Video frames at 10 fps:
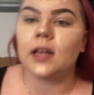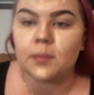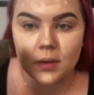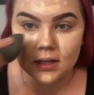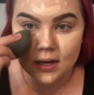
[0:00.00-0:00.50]

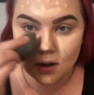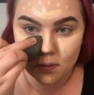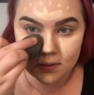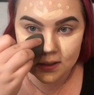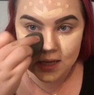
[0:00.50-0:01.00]
like blend it
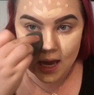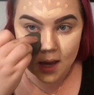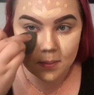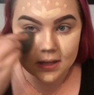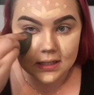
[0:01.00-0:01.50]
out the
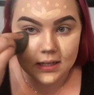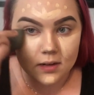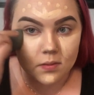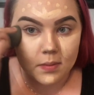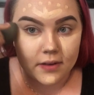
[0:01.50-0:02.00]
same as I
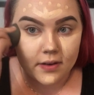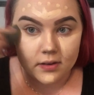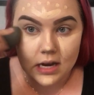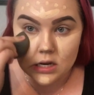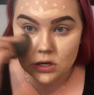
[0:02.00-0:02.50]
did with my
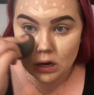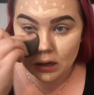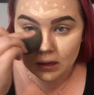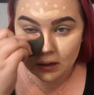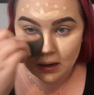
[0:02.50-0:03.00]

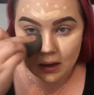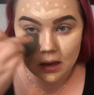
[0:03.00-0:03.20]
foundation.